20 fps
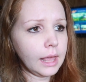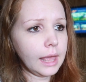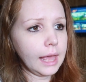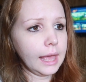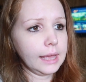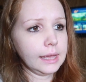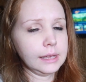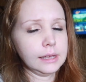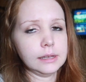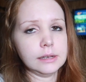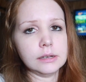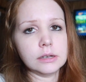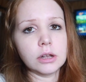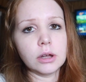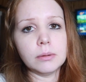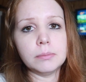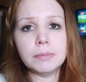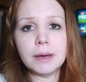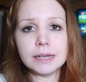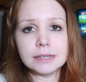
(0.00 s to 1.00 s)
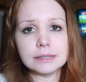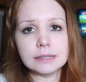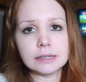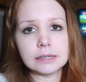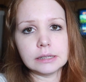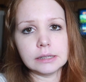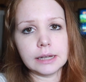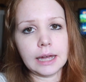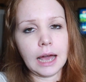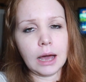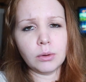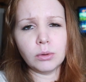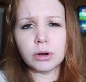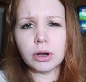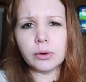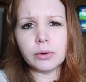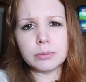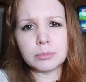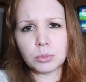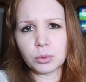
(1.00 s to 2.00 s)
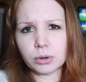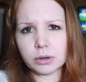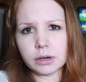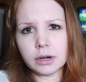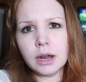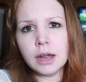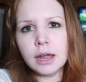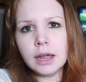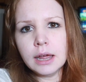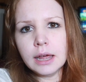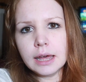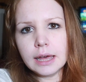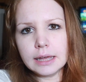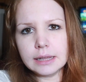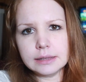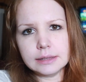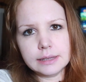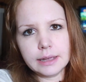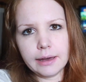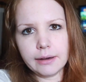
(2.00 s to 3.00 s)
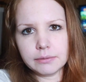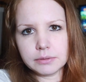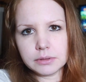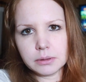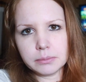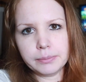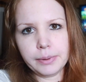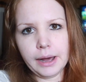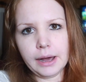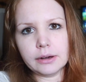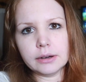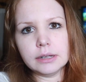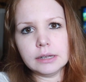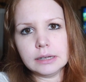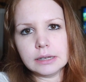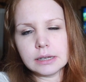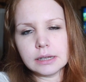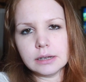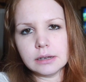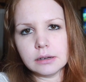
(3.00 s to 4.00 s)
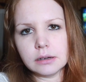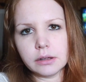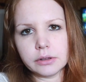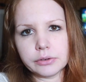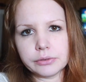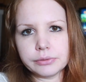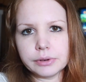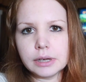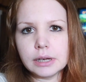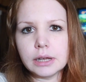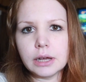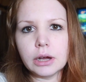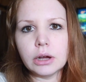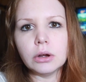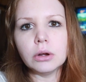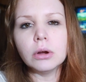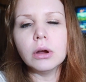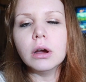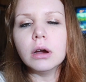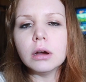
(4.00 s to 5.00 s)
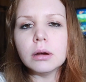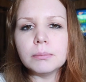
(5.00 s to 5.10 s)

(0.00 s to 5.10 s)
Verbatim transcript: And basically, I will go in more in depth about it in another video,